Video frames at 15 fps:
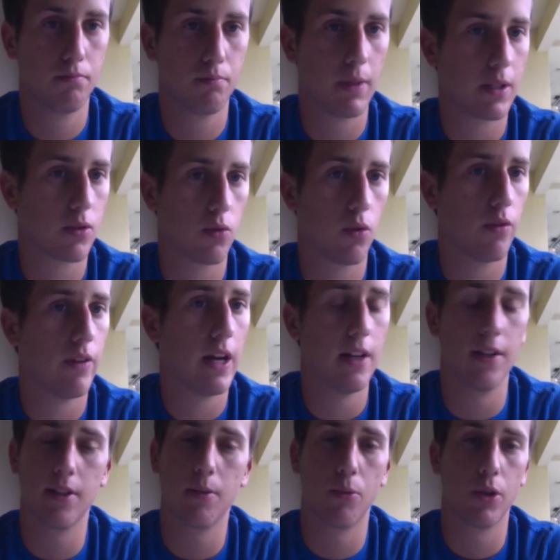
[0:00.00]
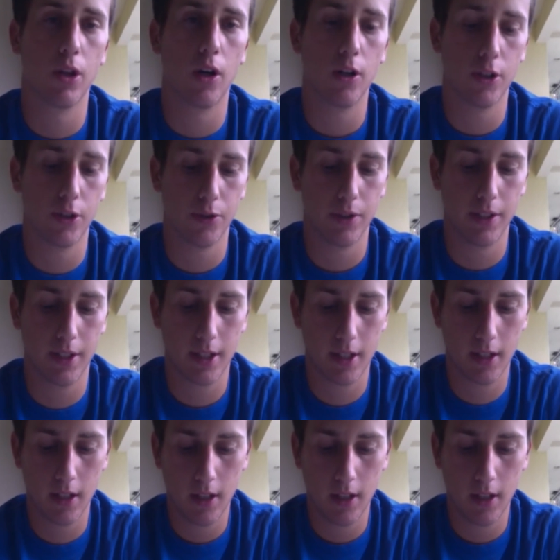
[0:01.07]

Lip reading: Best score I've had somewhere in the hundreds.